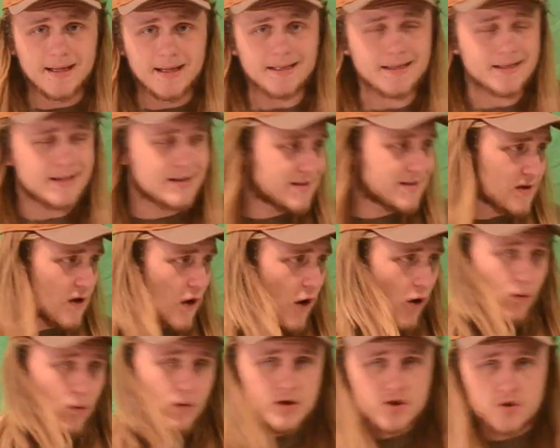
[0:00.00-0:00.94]
and you need to
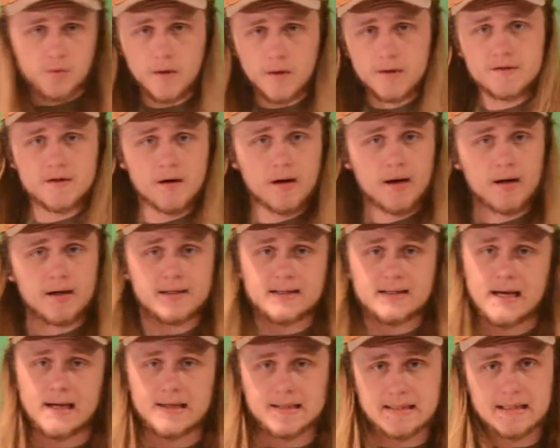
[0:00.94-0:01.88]
know which ones are gonna
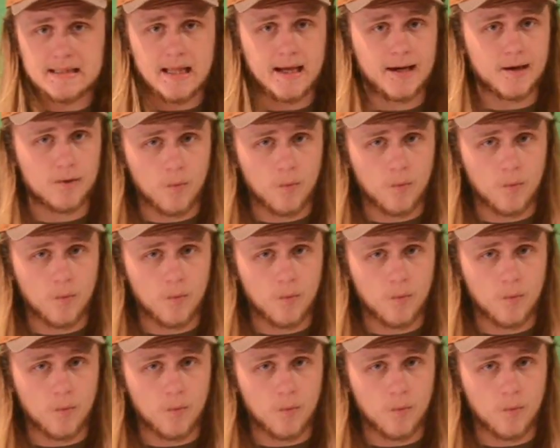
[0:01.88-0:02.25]
taste like